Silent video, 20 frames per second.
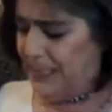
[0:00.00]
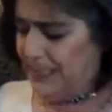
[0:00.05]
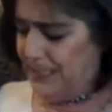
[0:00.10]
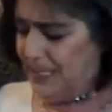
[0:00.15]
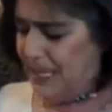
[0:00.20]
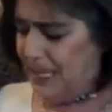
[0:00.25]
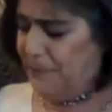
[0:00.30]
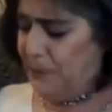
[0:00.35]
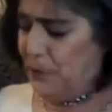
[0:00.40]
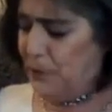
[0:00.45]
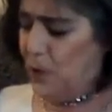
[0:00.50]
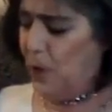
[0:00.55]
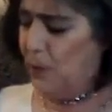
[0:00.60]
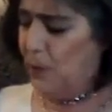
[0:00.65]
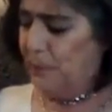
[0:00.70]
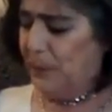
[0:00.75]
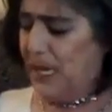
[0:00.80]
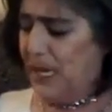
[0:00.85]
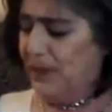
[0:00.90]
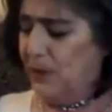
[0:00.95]
So I forgot
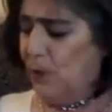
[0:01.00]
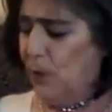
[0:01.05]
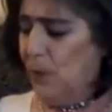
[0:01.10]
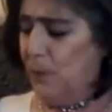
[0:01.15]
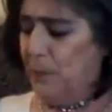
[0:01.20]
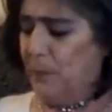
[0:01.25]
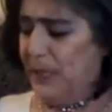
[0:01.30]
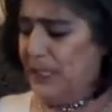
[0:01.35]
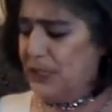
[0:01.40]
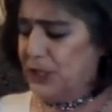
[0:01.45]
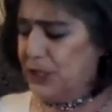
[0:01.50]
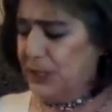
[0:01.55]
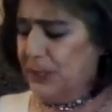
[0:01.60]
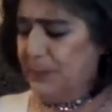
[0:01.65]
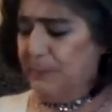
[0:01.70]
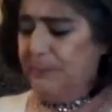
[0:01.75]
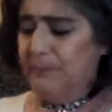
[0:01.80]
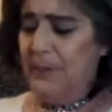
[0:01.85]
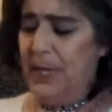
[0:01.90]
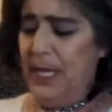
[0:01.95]
about the whole bunch of
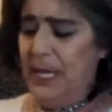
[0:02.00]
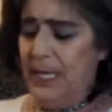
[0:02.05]
them.